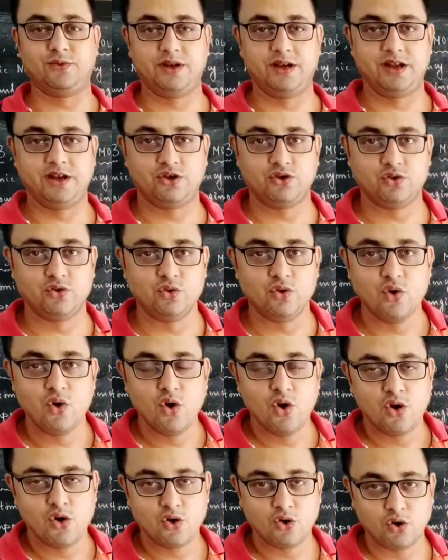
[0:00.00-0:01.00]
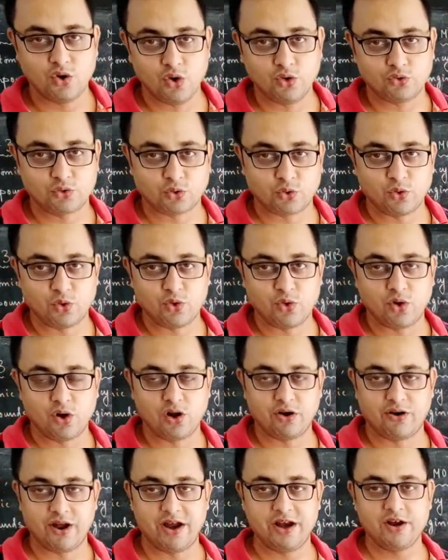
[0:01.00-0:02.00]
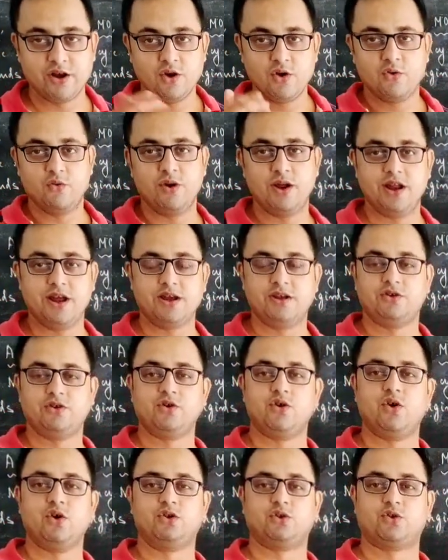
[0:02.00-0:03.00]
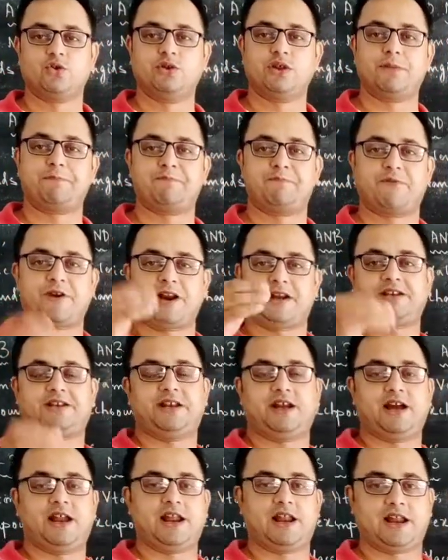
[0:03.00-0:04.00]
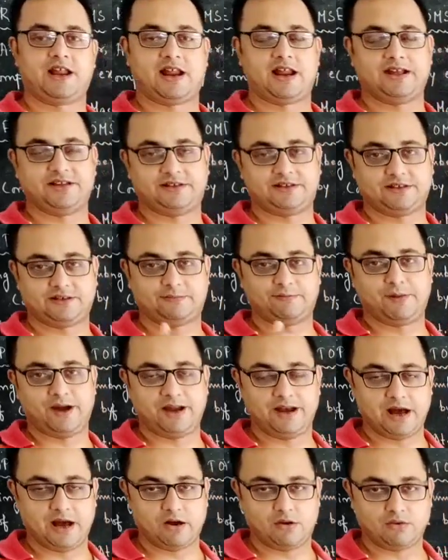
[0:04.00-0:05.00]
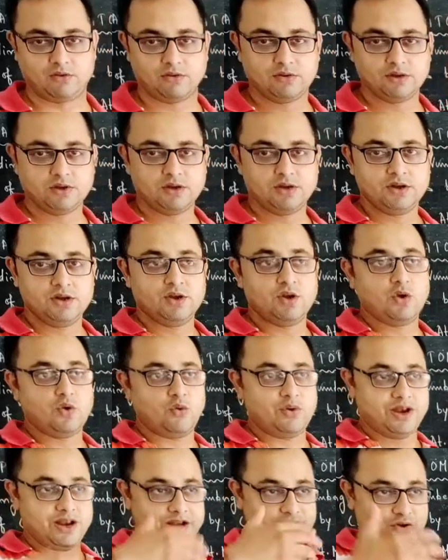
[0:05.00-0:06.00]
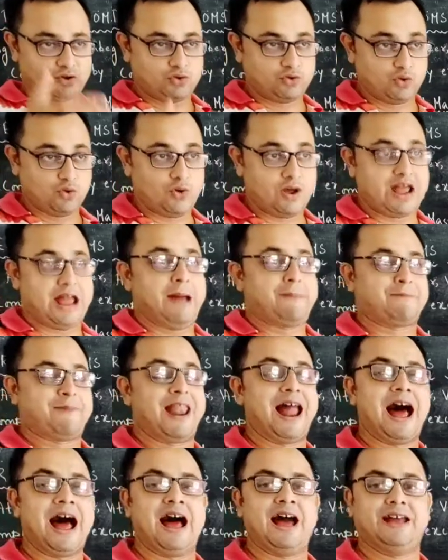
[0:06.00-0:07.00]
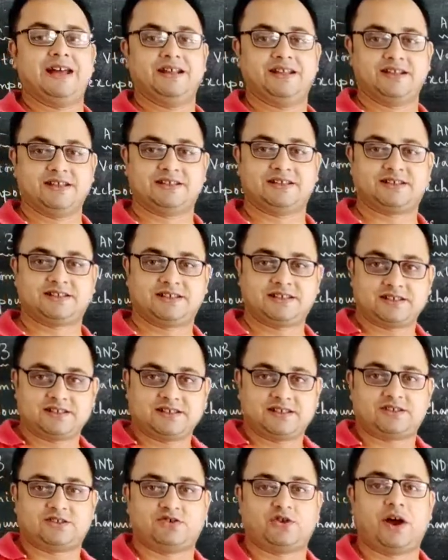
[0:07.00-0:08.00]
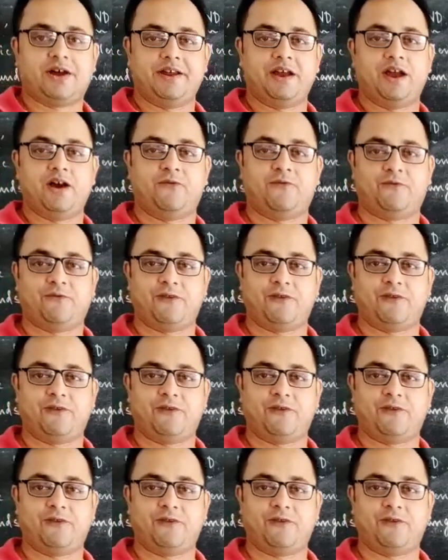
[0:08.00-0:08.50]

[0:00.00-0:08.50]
we need to go through. Alright? We need to go through the practical analysis by now. We need to apply this study of